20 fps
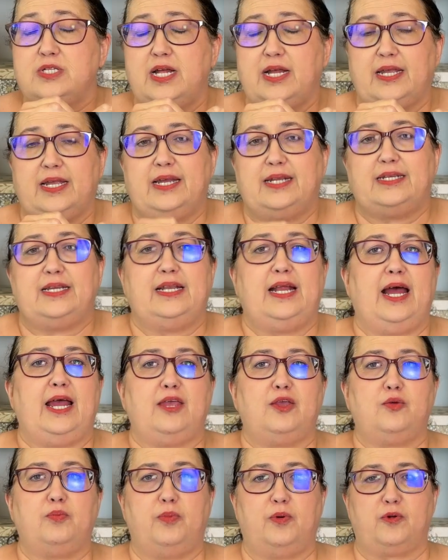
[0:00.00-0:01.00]
line can deny
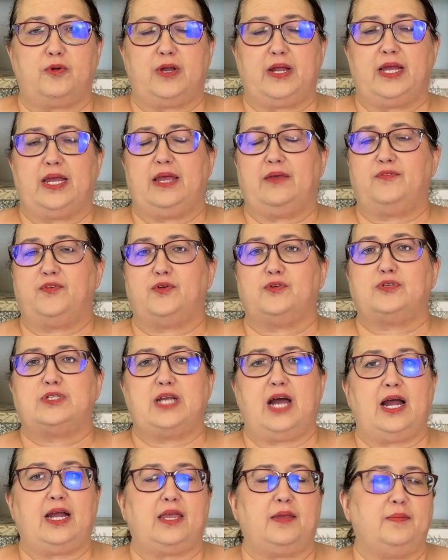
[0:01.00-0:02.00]
you boarding if your
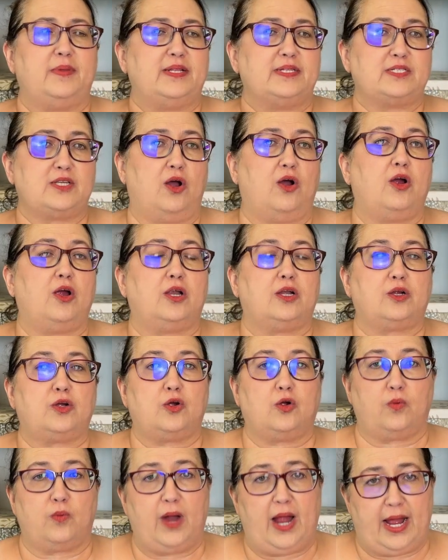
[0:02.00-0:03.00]
documents aren't
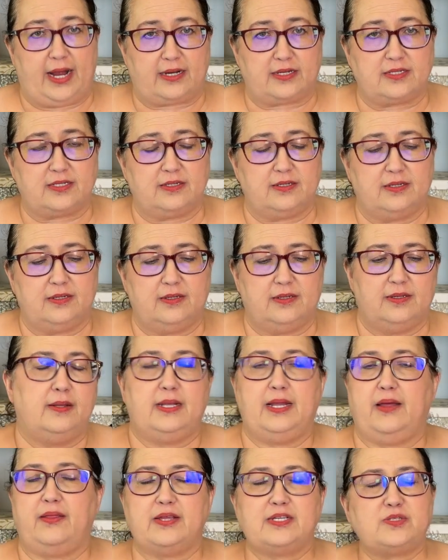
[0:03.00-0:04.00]
correct.
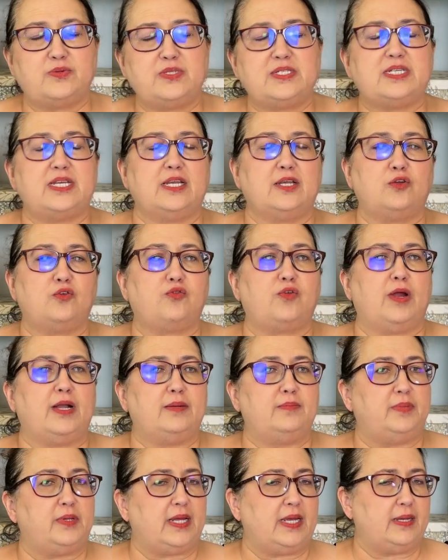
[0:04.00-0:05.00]
Now, this one's
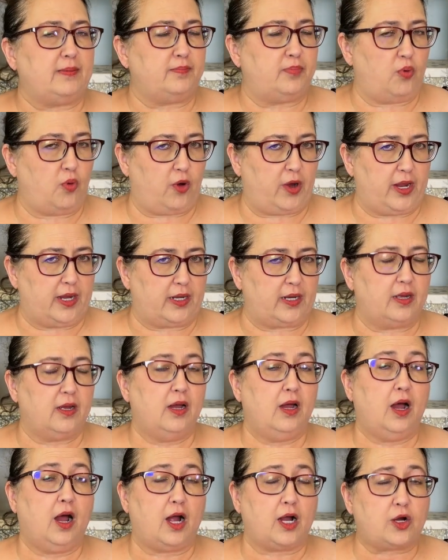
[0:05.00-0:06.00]
incredibly important.
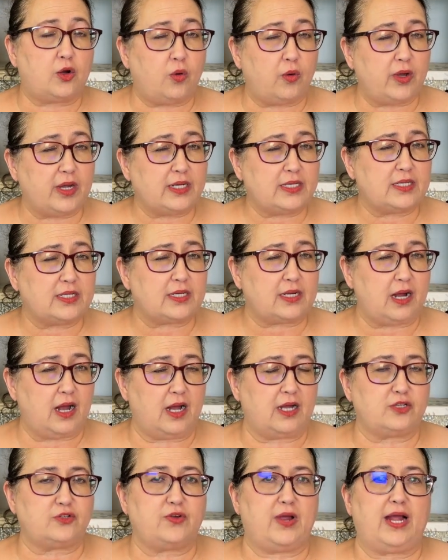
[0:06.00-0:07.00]
According to the
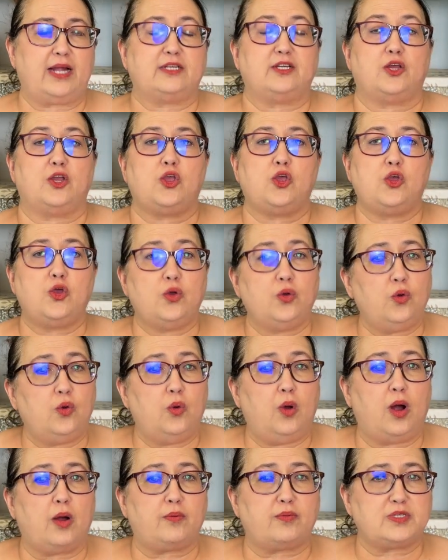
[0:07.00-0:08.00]
contract,
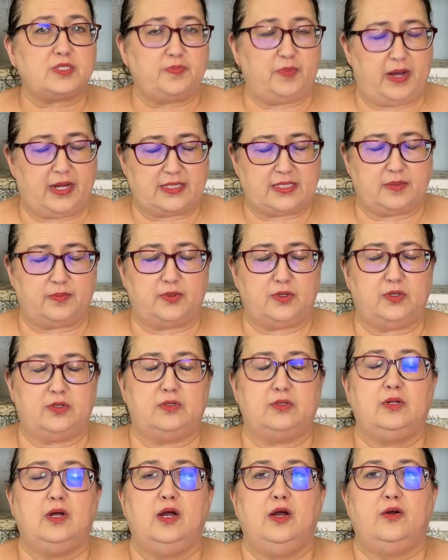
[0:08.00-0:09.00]
you are
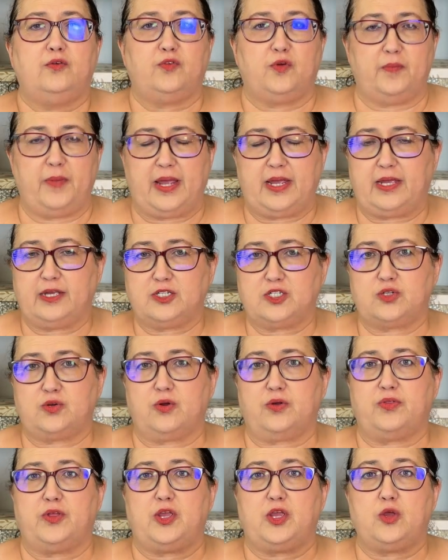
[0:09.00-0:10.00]
responsible for making
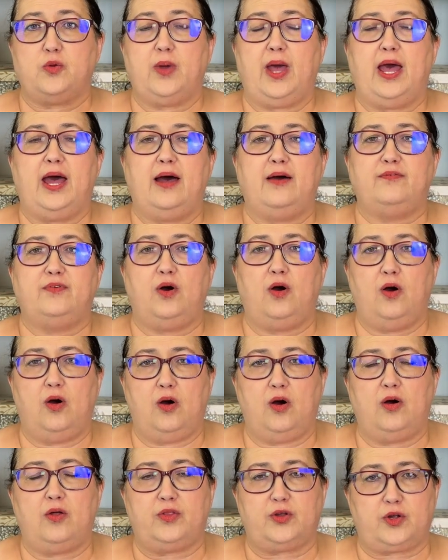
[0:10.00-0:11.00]
sure that you have
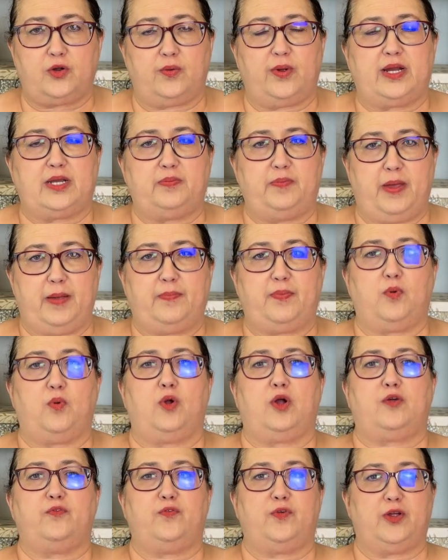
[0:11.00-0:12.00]
all the correct
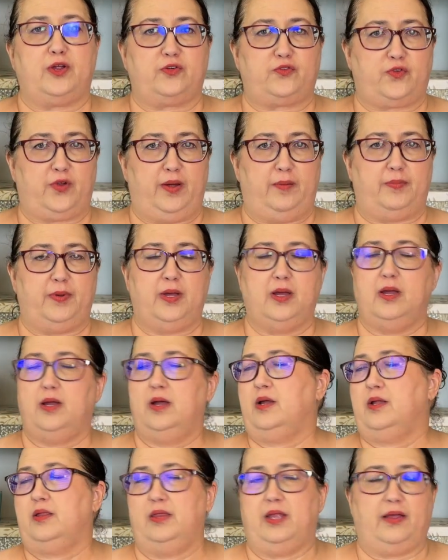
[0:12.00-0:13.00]
paperwork for your trip.
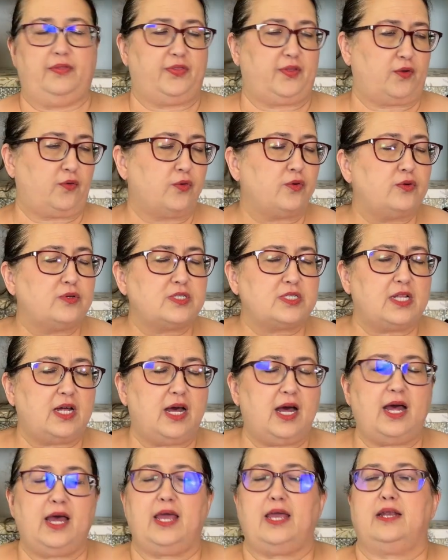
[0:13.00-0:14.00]
Not the cruise
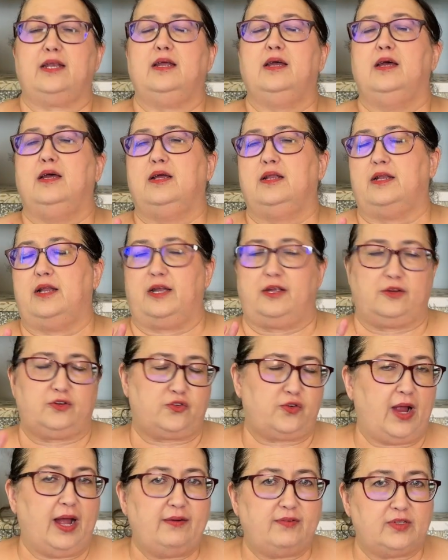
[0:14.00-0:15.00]
line, not your
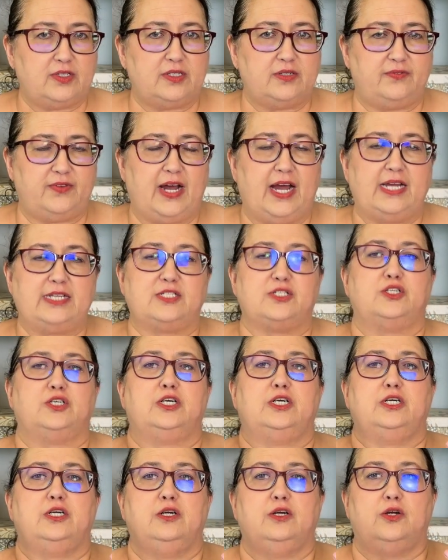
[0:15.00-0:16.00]
travel
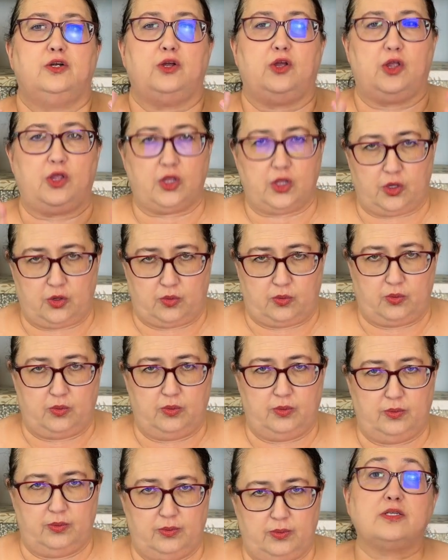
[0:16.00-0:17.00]
advisor, you.
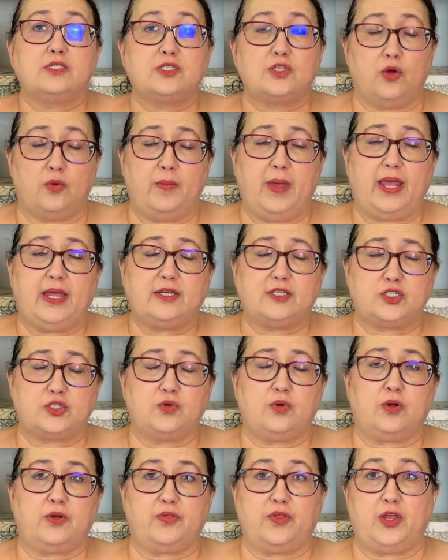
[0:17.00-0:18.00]
So make
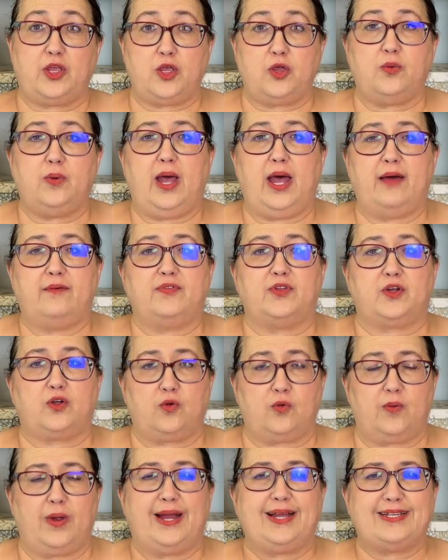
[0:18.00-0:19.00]
sure that you have the
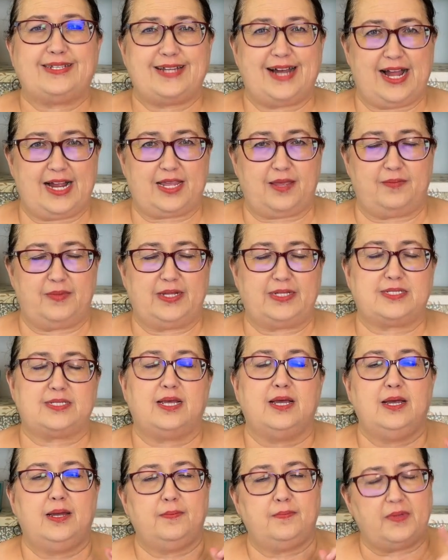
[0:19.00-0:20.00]
correct documents
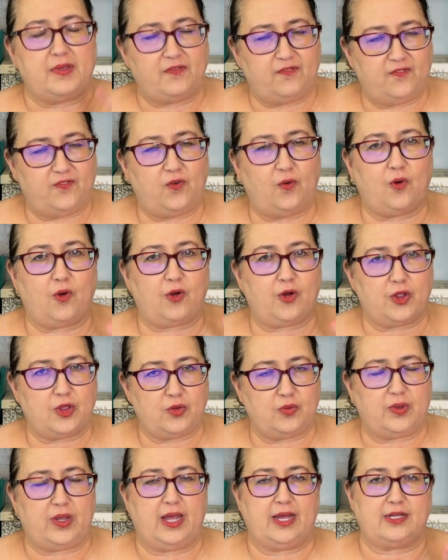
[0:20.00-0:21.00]
before
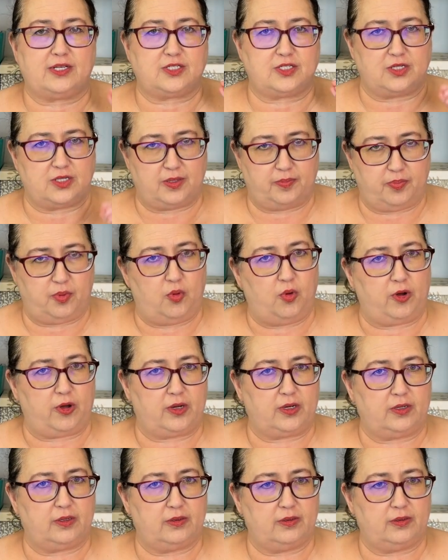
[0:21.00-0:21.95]
you get to the port.